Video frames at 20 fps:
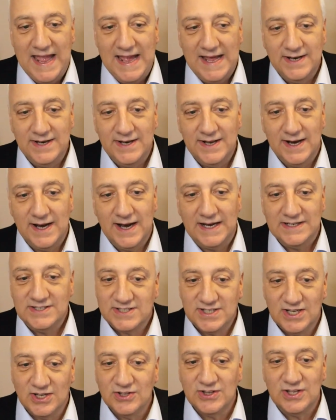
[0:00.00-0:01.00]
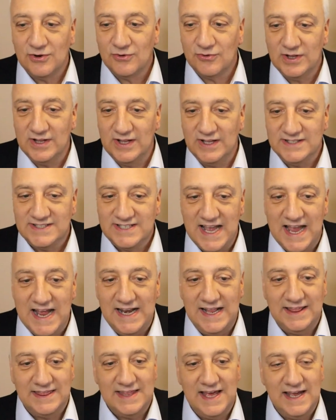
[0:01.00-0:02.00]
And uh, I still didn't really
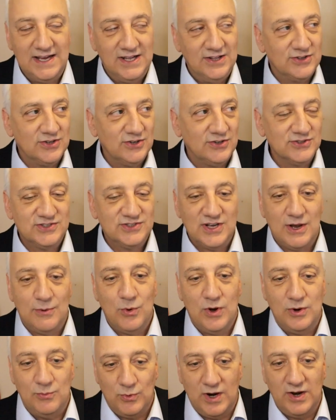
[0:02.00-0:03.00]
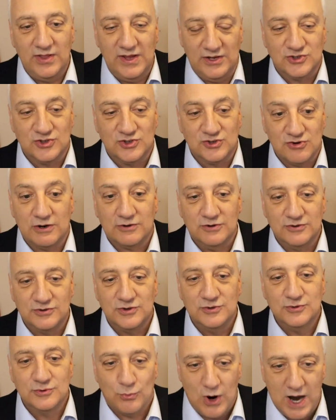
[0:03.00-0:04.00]
say anything until someone, one of the
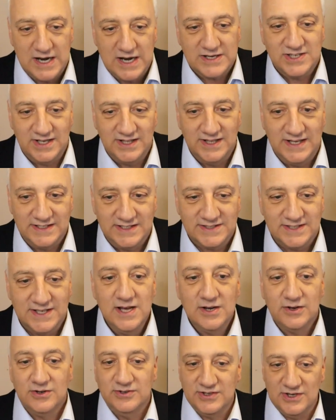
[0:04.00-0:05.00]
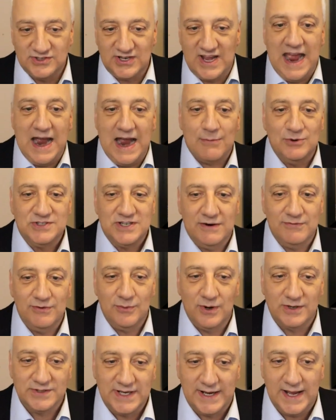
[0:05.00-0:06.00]
instructors who's watching this, because there's cameras
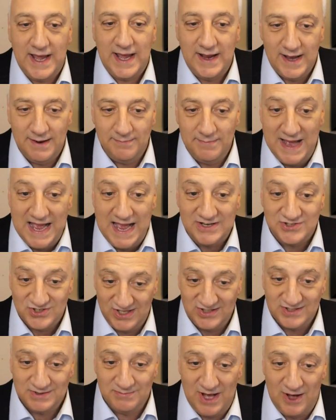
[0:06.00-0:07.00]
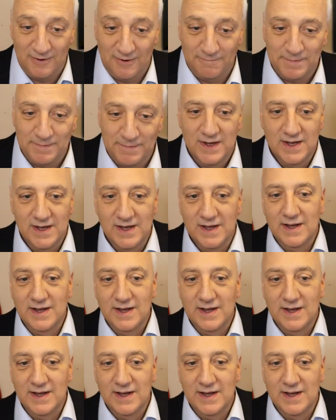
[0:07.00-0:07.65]
everywhere, was like, hey, uh, Mass, need some help?